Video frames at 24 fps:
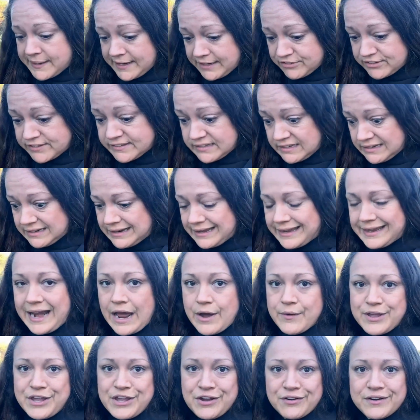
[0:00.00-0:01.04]
I just need to get
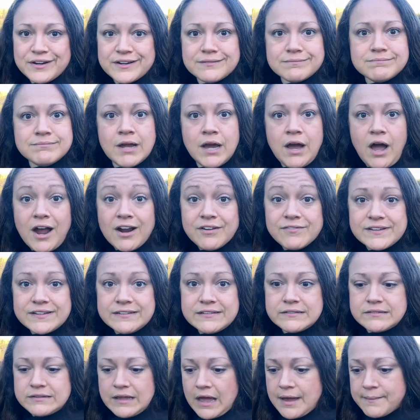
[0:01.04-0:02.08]
out here and
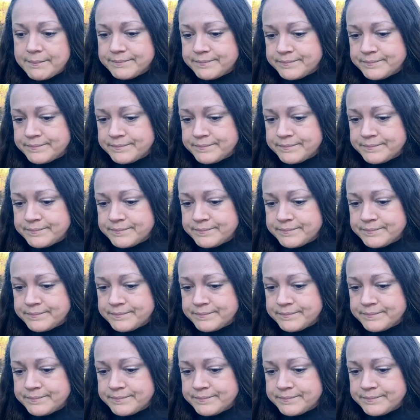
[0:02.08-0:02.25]
harvest some.